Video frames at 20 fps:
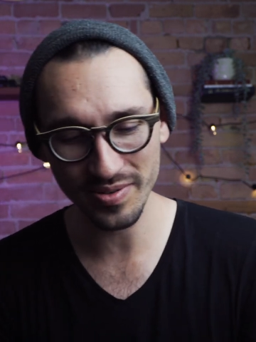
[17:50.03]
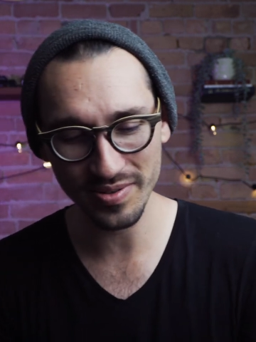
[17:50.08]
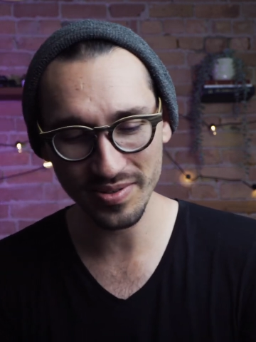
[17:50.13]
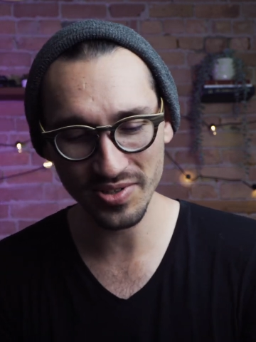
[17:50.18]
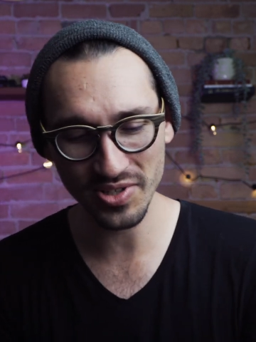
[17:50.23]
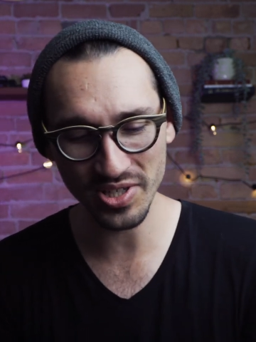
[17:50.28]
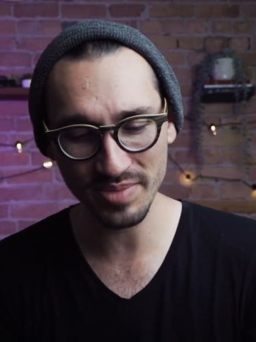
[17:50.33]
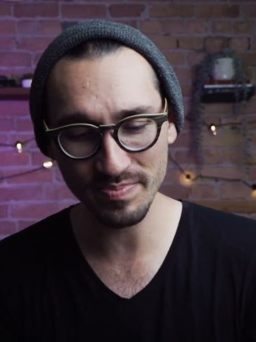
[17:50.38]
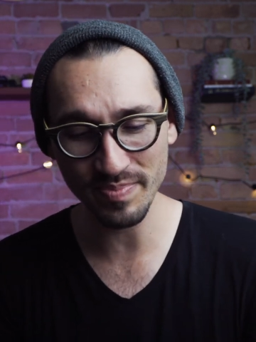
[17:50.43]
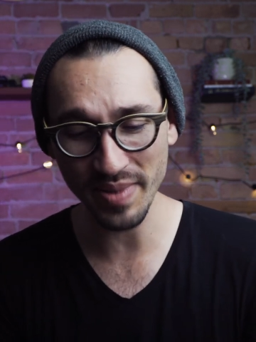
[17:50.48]

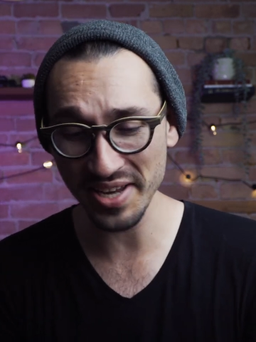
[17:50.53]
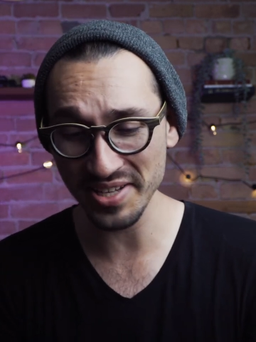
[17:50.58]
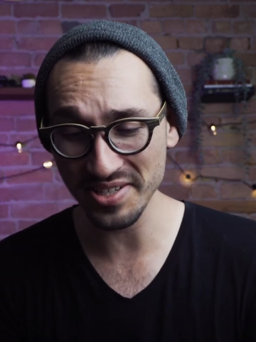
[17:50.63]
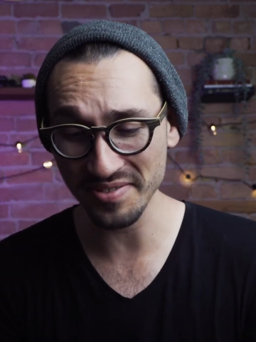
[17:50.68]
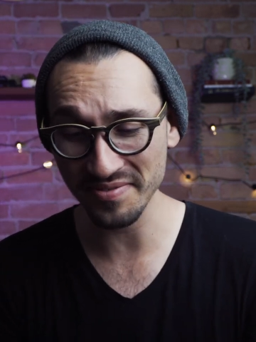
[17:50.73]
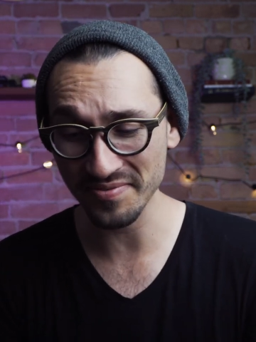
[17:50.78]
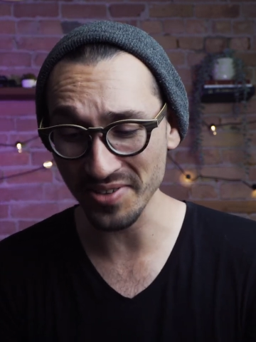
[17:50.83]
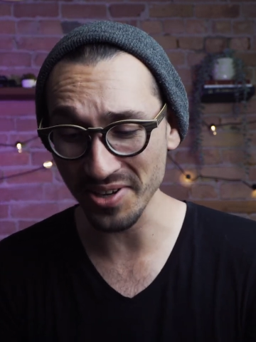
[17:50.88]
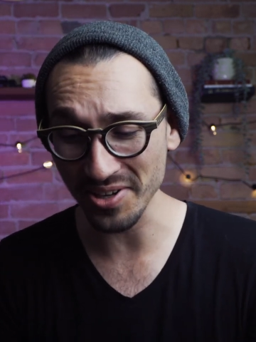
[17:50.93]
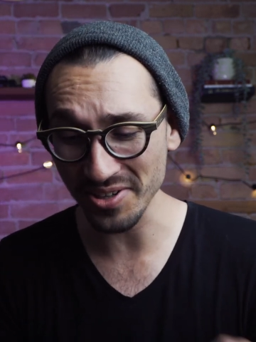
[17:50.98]
just by
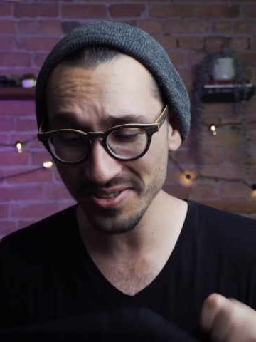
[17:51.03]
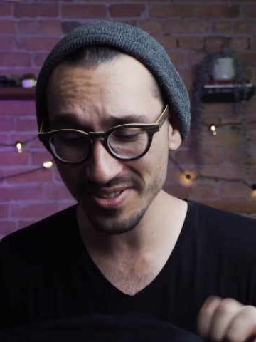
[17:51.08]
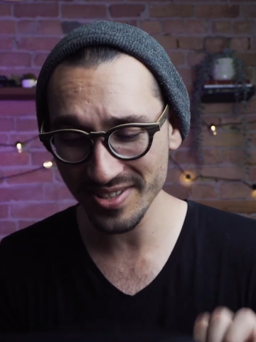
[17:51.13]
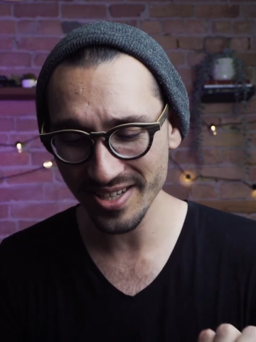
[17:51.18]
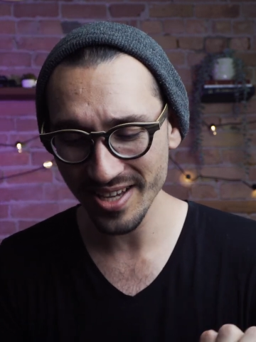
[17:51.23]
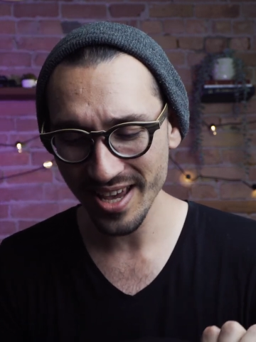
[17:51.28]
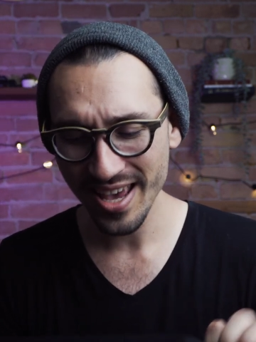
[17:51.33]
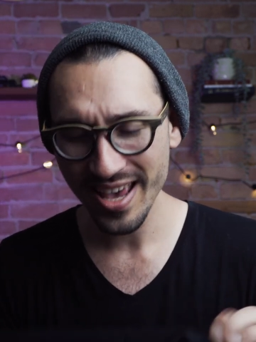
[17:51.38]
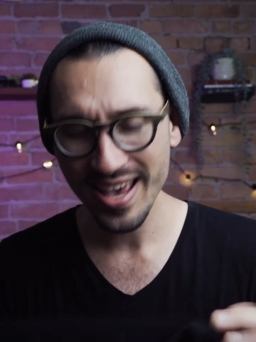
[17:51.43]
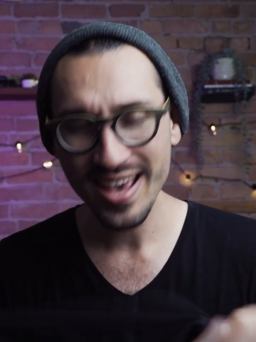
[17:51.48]
default,
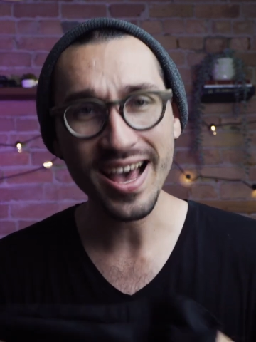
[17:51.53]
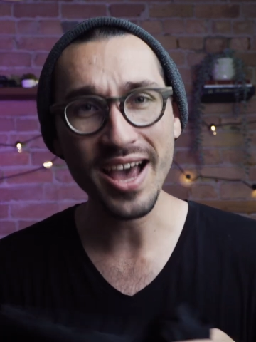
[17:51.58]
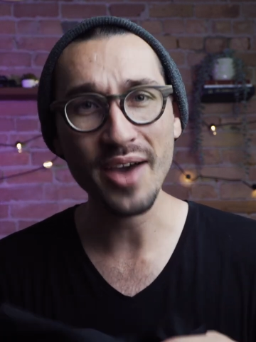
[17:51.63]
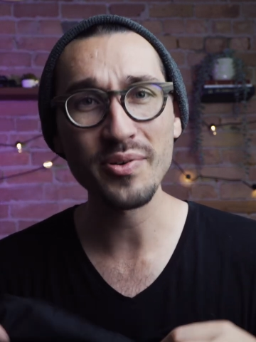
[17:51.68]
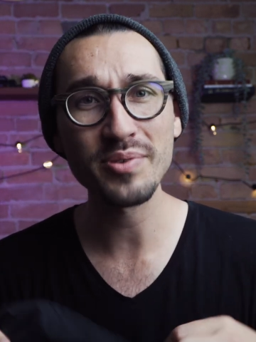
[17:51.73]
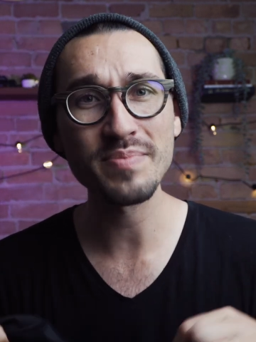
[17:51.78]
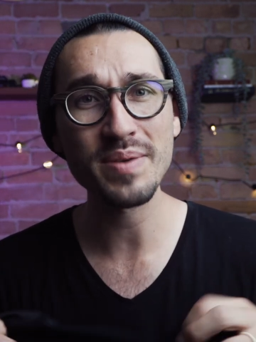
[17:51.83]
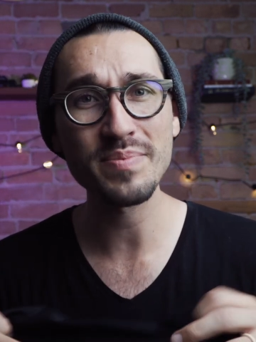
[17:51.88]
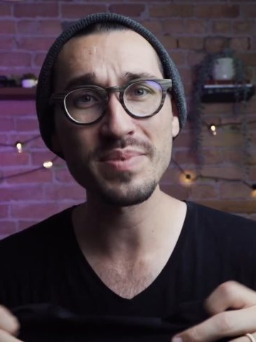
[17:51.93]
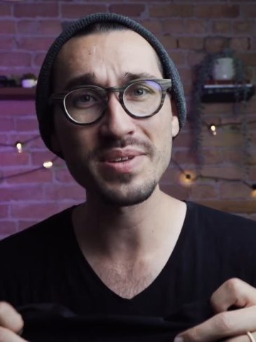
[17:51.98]
I
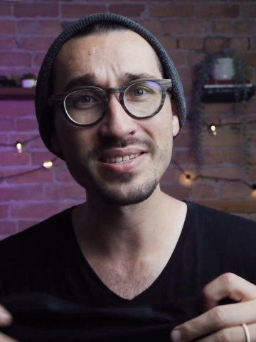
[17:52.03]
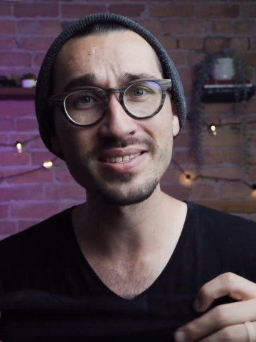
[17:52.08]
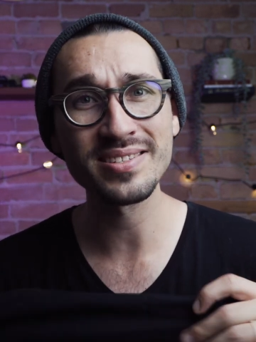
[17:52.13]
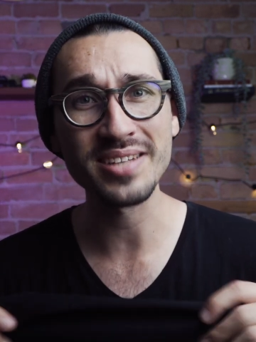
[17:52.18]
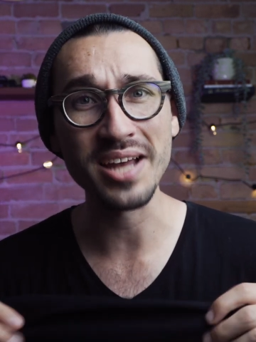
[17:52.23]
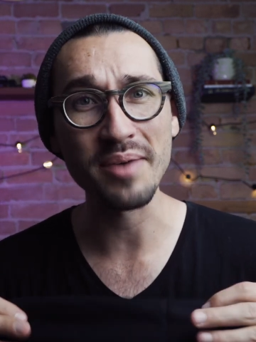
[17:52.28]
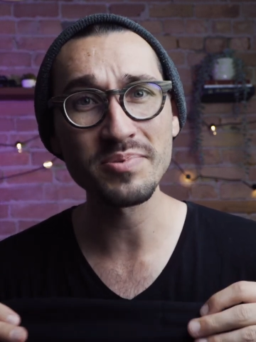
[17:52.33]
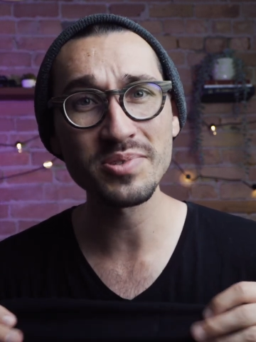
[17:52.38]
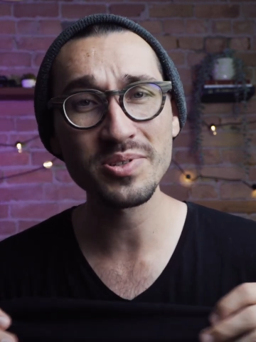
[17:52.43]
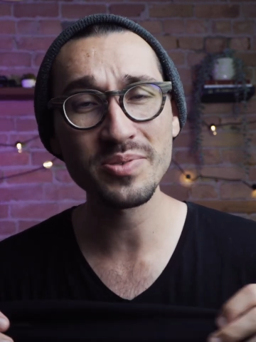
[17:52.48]
would maybe
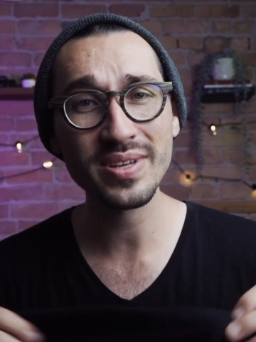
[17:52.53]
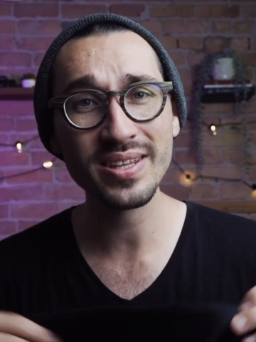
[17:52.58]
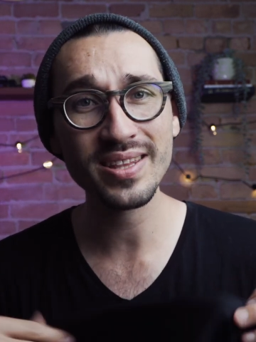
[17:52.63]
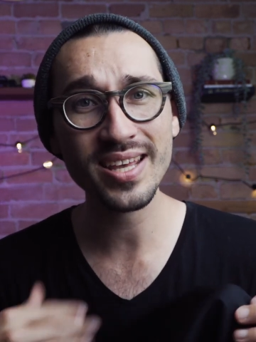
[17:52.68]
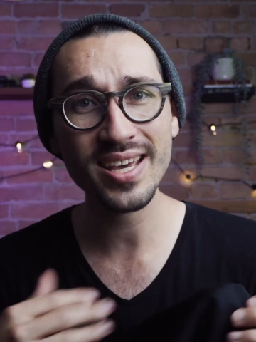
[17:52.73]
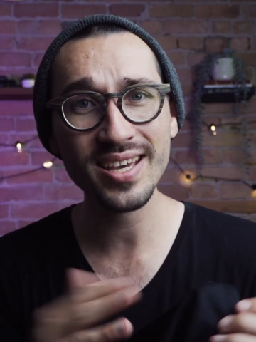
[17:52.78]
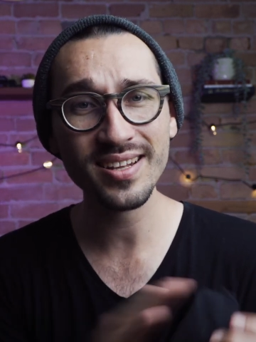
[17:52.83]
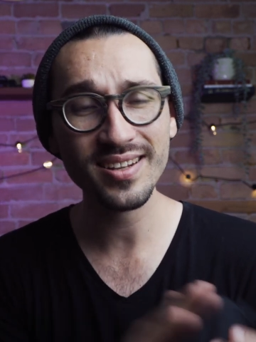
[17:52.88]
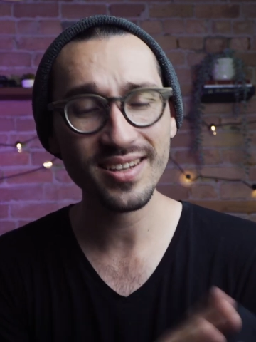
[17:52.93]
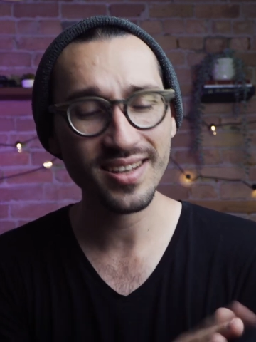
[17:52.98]
stop doing
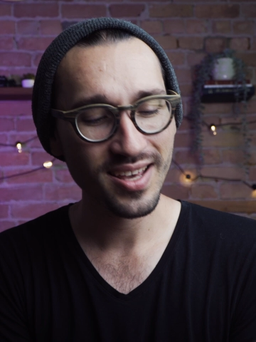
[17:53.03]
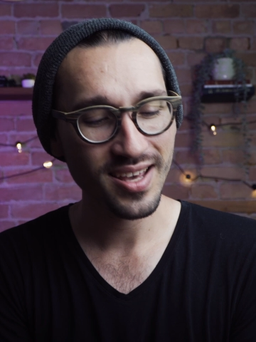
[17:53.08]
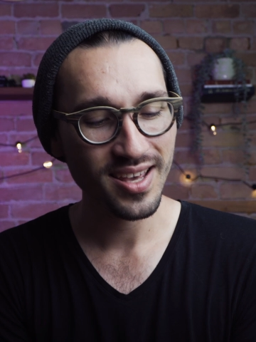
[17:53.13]
that.